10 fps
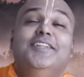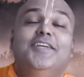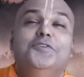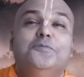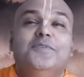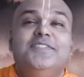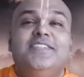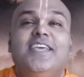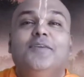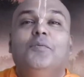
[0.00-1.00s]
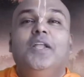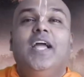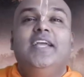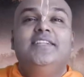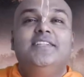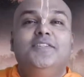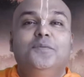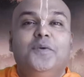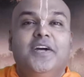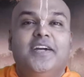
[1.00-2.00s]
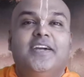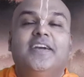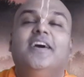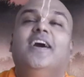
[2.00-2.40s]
Then you may say, well, I did the work.